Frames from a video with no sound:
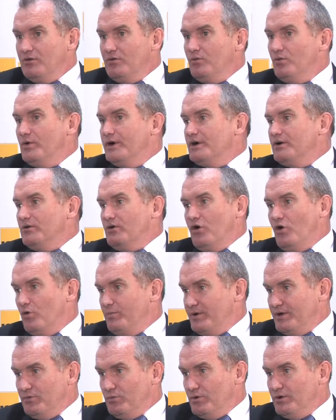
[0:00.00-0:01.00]
we're
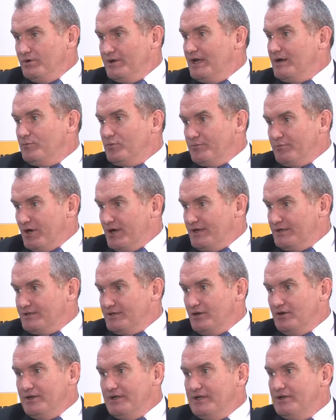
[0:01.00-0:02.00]
open, we're
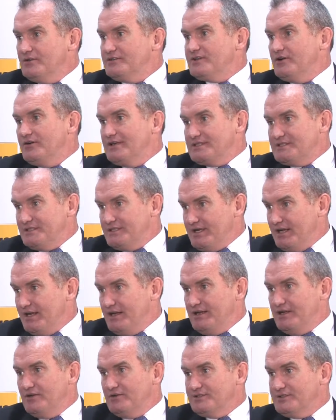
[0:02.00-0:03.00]
non-proprietary, here's our
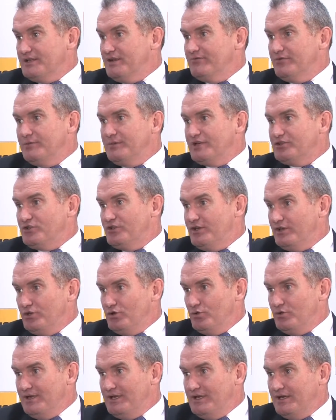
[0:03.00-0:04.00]
SDK, here's the information that
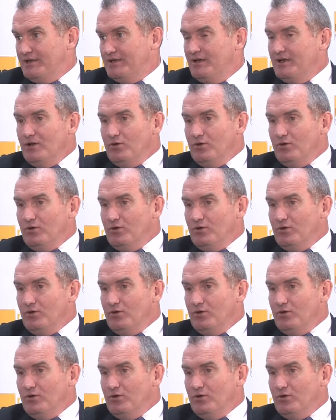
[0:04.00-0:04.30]
you need.